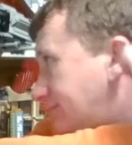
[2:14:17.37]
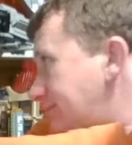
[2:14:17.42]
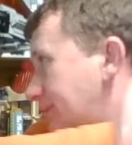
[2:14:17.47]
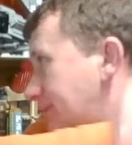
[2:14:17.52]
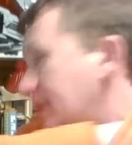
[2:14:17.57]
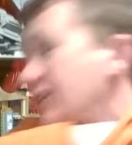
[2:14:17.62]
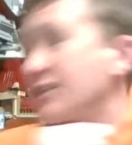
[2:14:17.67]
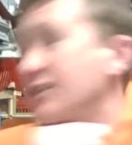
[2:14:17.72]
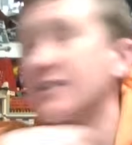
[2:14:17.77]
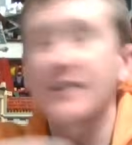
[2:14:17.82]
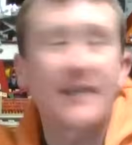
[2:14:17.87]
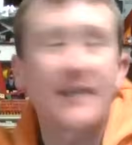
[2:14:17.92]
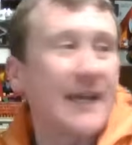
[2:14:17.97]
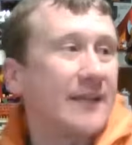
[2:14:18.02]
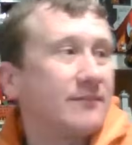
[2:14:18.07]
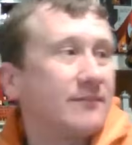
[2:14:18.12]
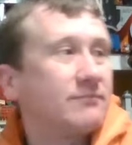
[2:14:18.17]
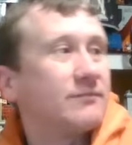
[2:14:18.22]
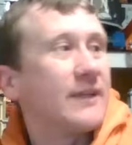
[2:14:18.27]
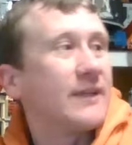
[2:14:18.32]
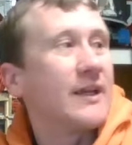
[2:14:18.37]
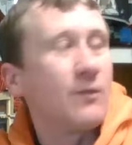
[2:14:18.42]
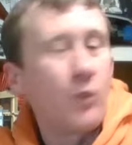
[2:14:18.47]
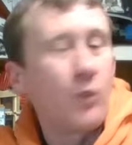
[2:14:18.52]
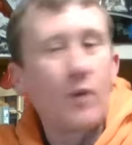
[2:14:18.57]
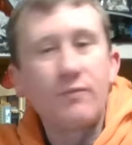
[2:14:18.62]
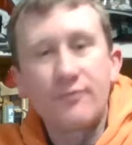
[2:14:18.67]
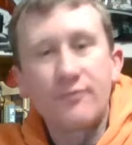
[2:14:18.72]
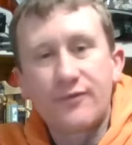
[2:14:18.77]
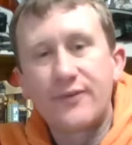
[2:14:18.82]
because again, it
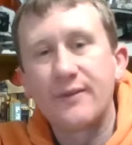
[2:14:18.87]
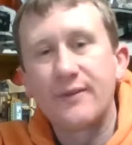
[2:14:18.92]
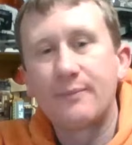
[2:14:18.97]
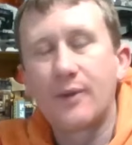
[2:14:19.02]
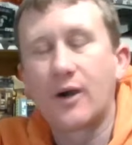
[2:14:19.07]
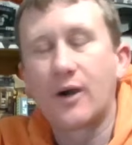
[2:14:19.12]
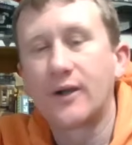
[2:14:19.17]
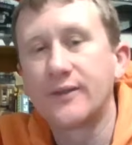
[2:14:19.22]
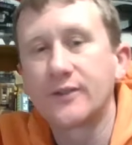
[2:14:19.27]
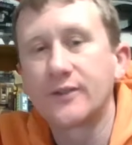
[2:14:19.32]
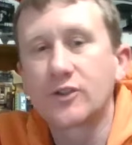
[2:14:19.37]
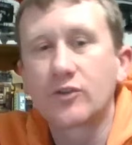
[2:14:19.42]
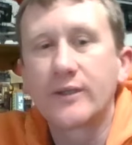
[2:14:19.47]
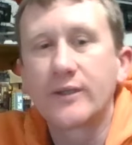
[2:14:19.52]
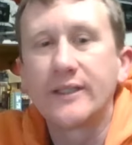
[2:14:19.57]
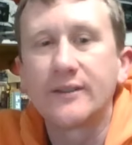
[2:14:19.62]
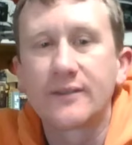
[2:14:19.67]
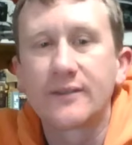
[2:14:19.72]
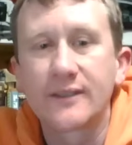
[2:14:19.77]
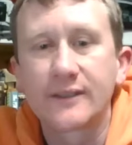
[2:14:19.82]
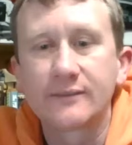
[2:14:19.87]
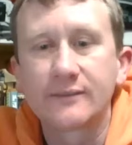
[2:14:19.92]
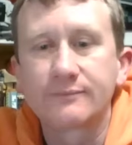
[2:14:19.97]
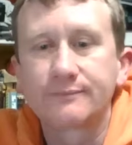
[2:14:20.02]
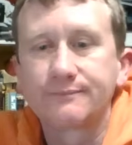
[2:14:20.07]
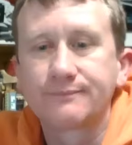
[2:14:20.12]
won't fit behind the green thing.